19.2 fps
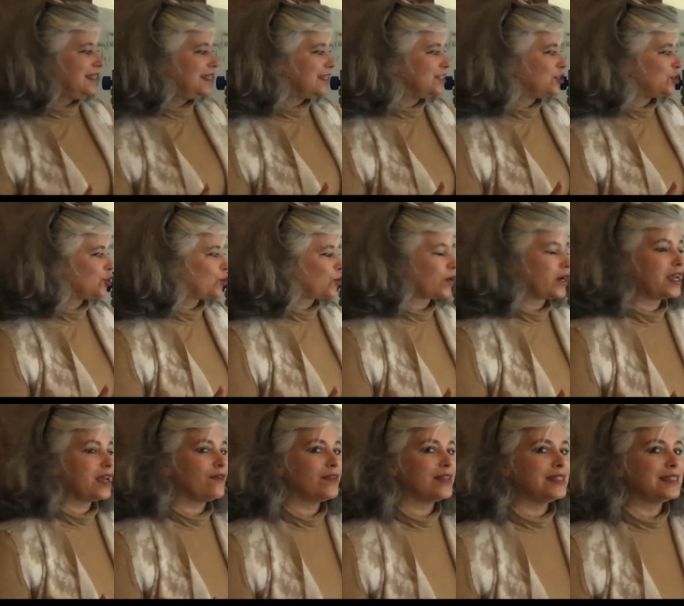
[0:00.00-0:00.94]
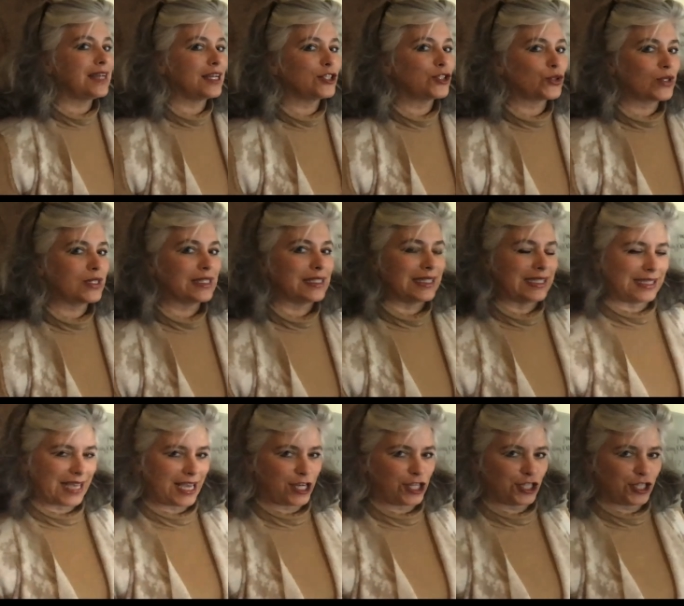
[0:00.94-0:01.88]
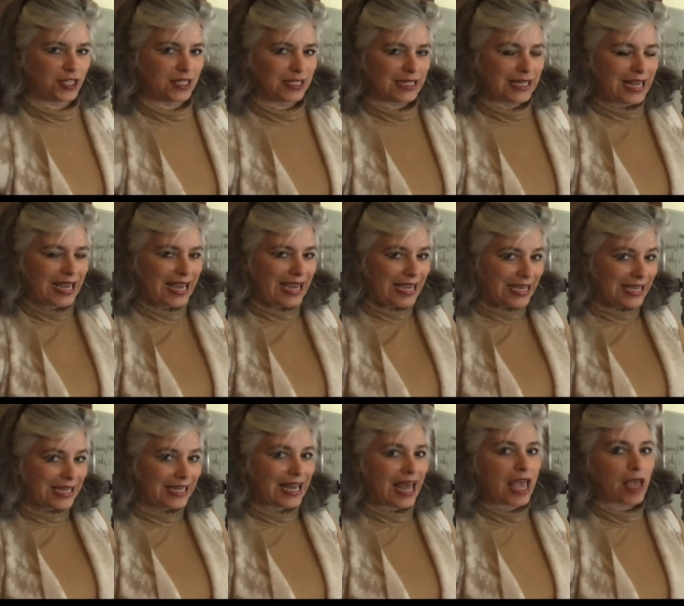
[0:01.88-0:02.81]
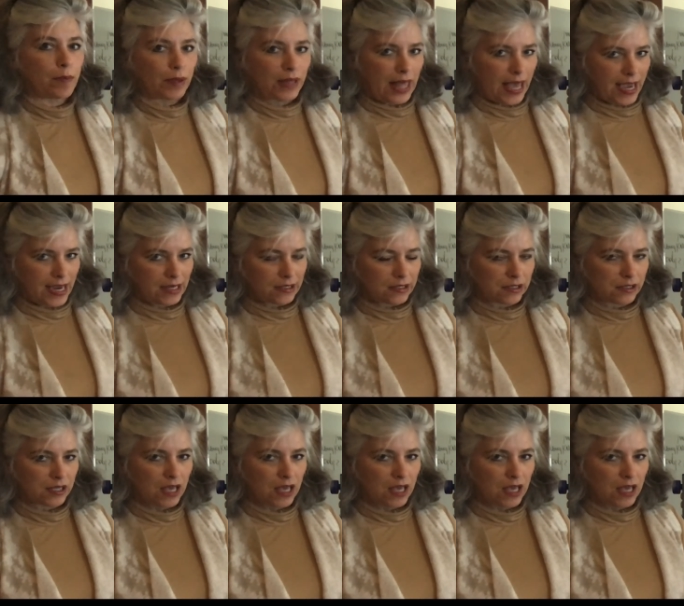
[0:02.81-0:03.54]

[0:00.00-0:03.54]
the degree of industrialization in a place,